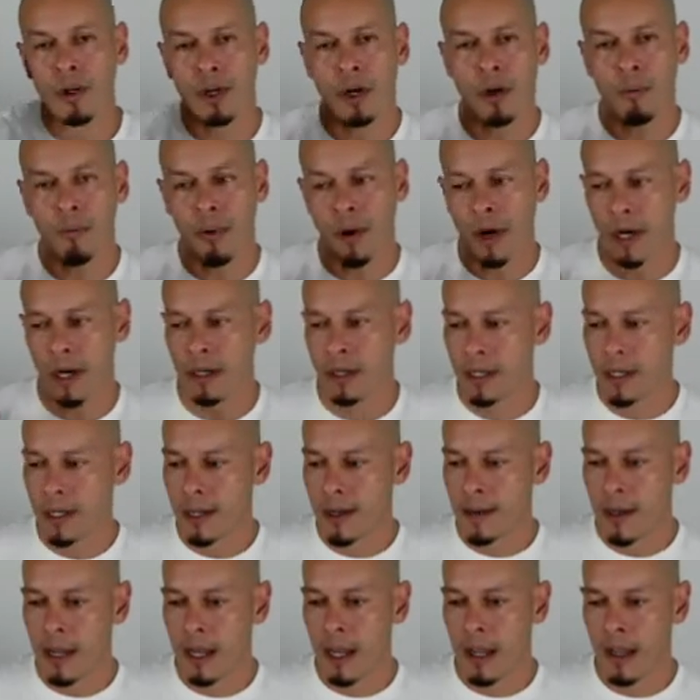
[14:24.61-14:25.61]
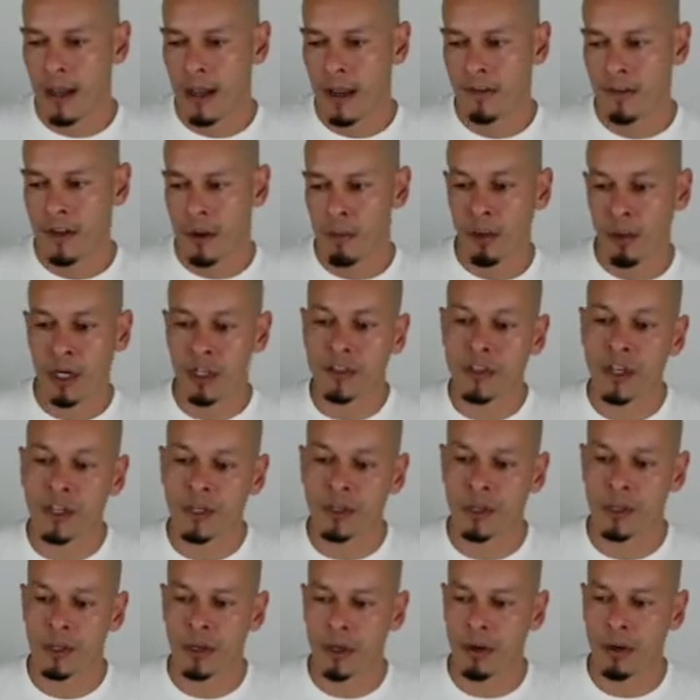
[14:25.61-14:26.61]
your part as a
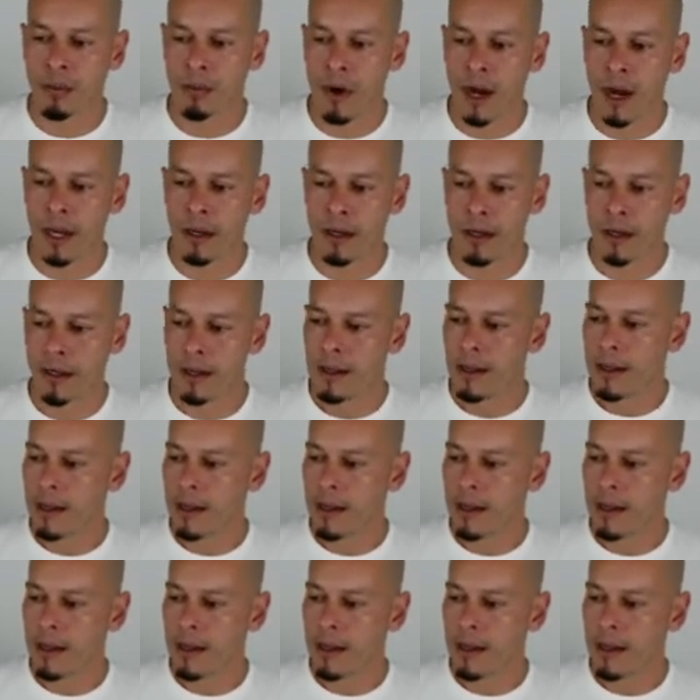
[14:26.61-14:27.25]
practitioner, right?